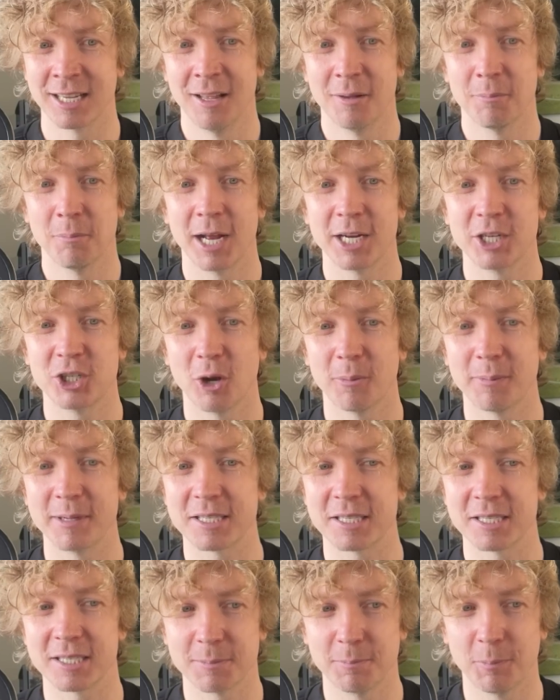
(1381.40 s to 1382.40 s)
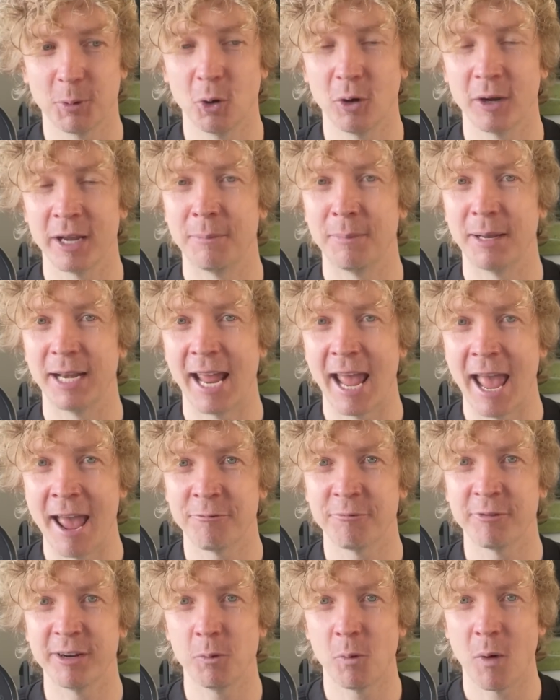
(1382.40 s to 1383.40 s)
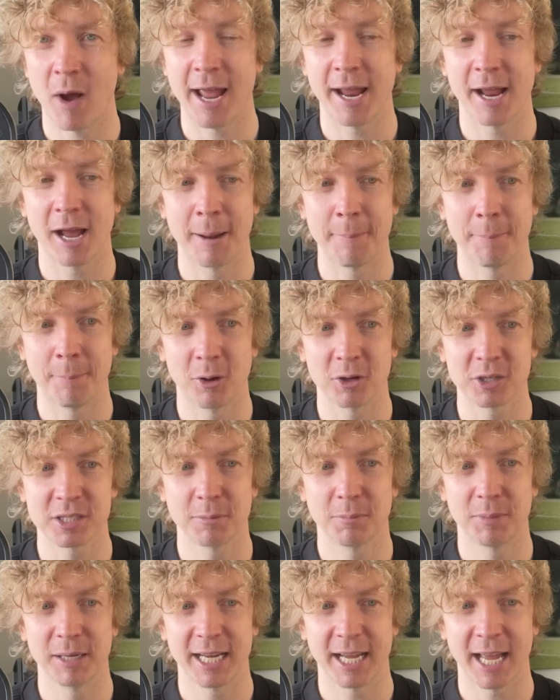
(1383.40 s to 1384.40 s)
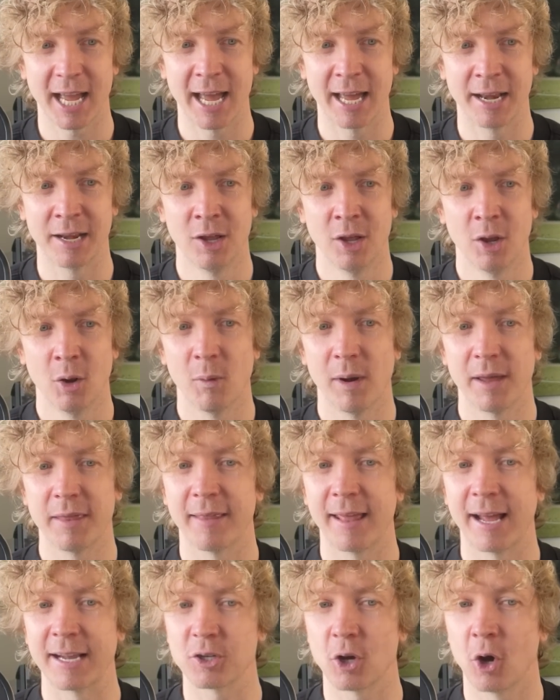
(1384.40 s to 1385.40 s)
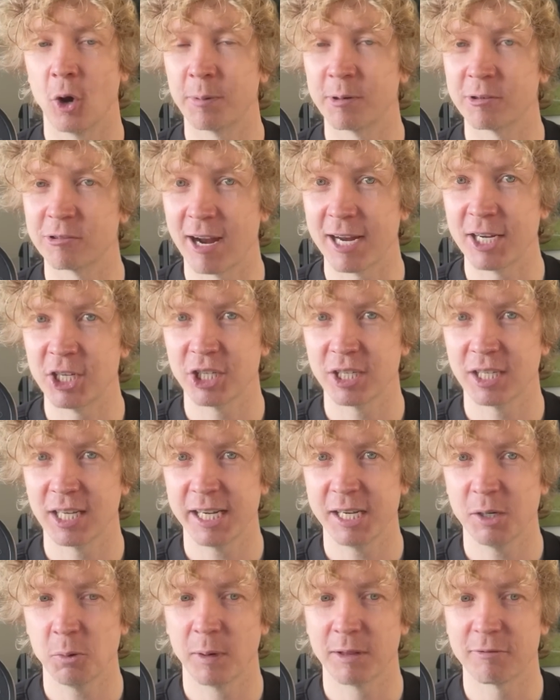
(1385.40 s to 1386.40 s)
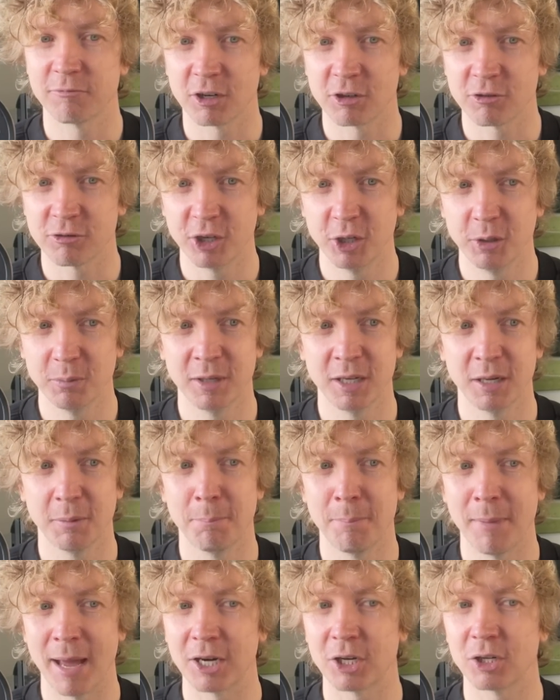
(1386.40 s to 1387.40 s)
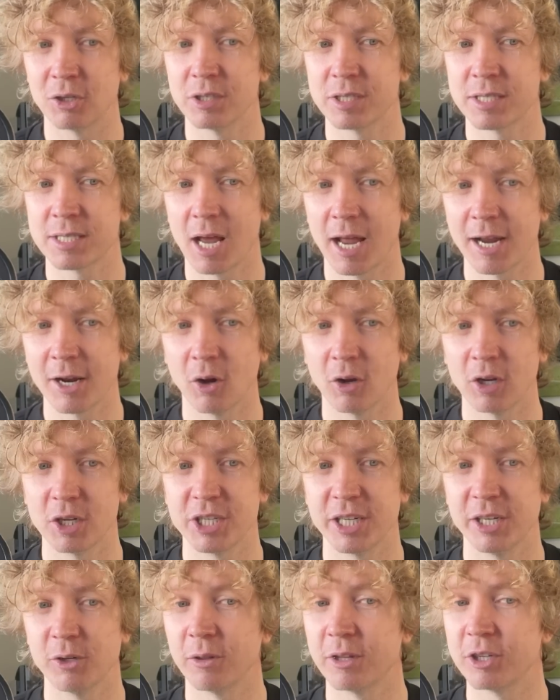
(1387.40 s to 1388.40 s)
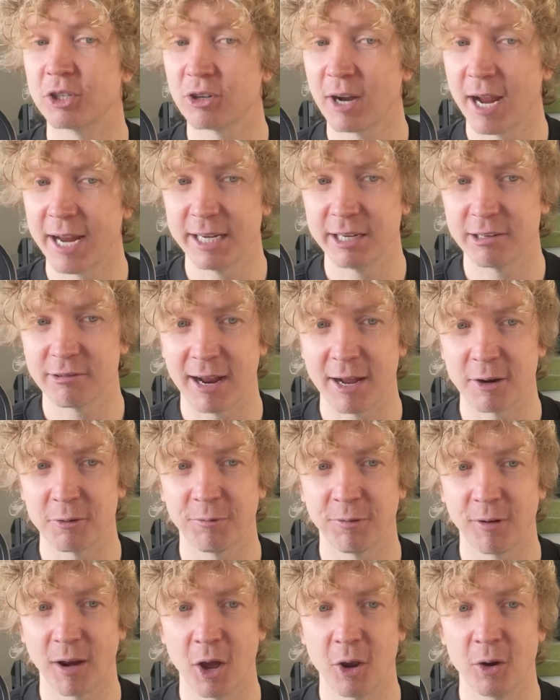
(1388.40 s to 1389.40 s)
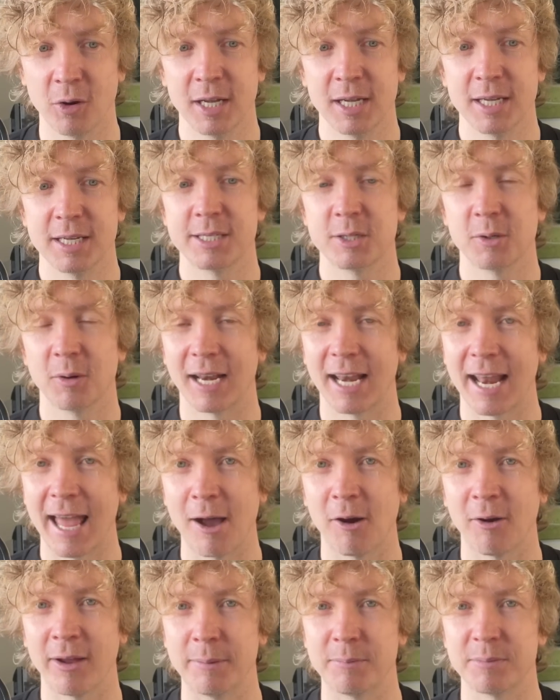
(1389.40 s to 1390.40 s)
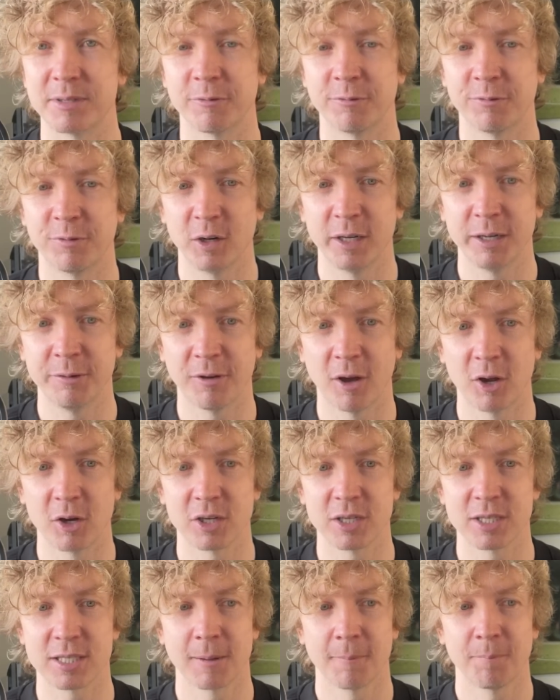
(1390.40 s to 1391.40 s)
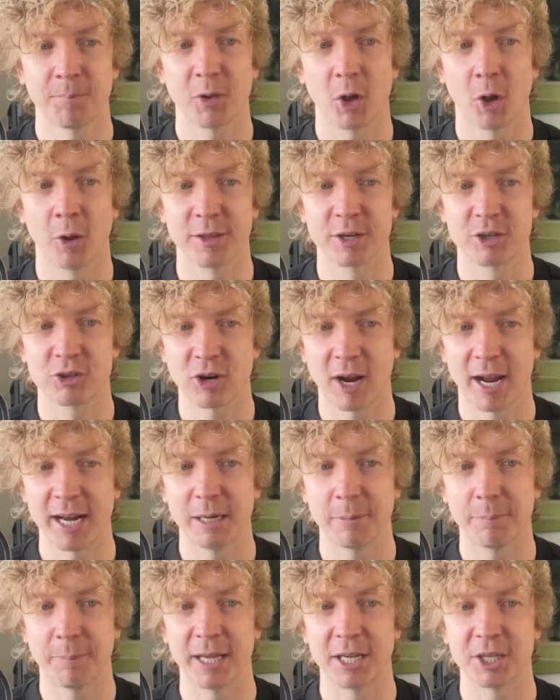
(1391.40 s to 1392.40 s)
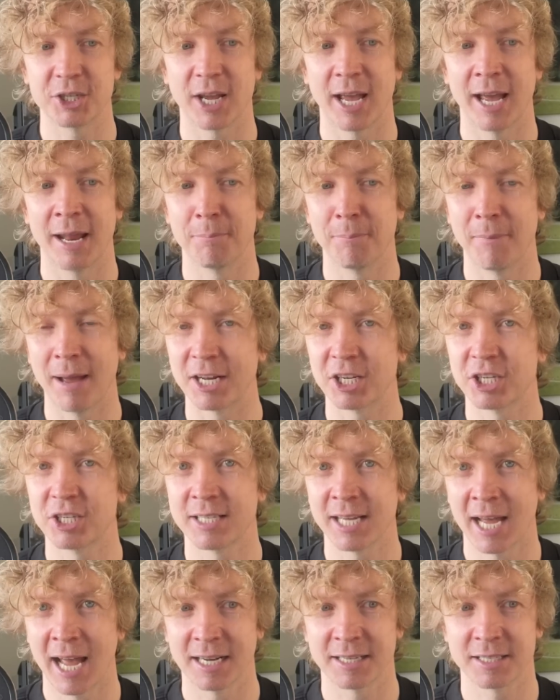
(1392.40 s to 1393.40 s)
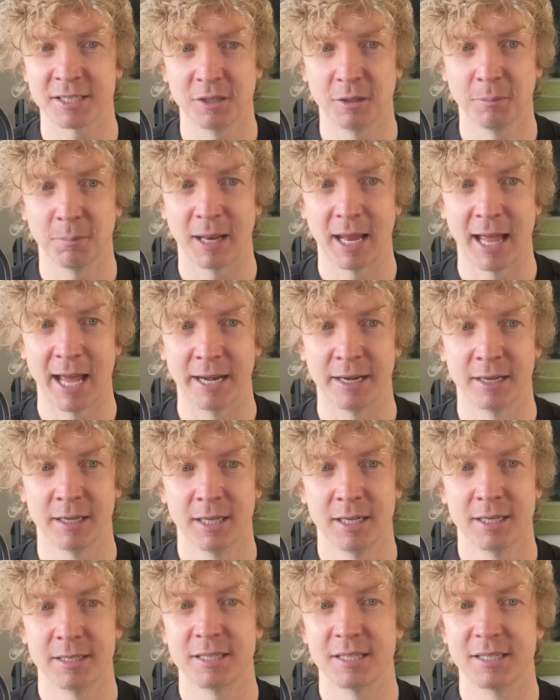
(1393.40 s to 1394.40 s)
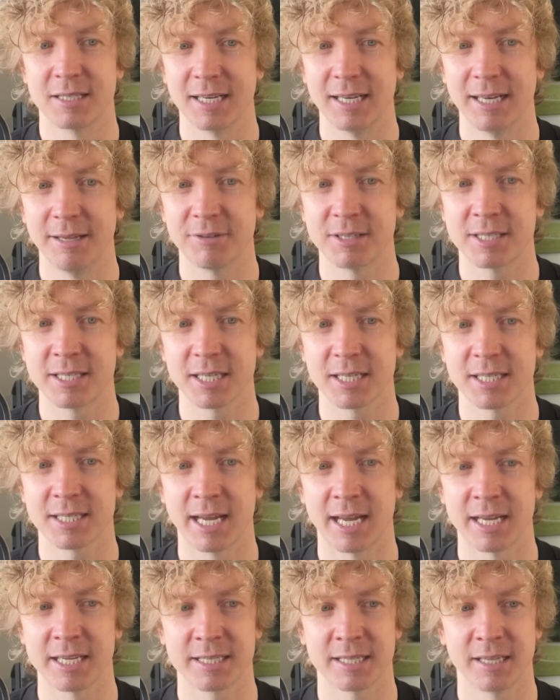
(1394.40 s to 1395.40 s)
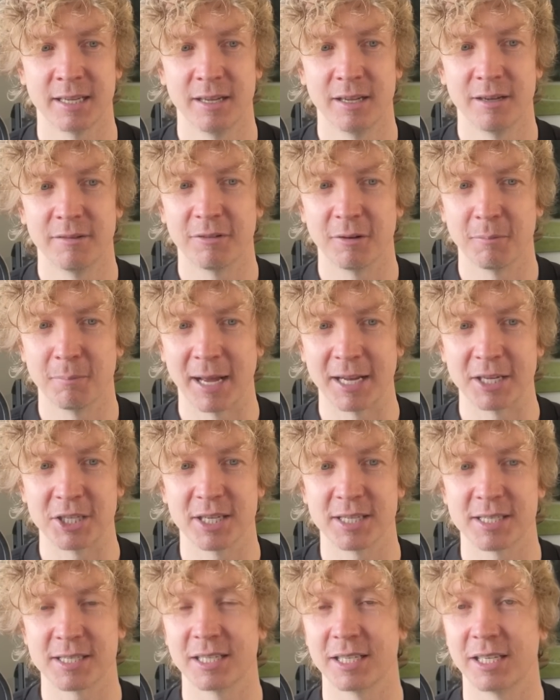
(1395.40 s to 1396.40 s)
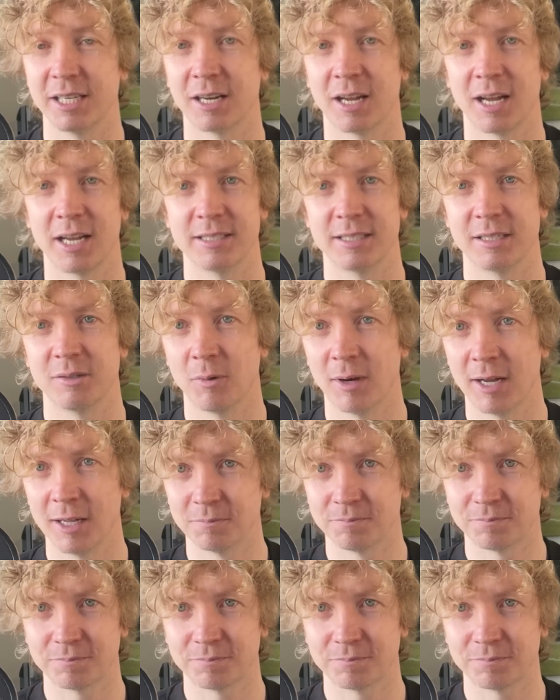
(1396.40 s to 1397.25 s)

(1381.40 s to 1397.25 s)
My job is to support him in every way I possibly can, whether that's operationally, with recruitment, medical, psychology, or the training ground flow, to allow him to fully focus on the training pitch and match tactical plan to deliver success for Manchester United. Well,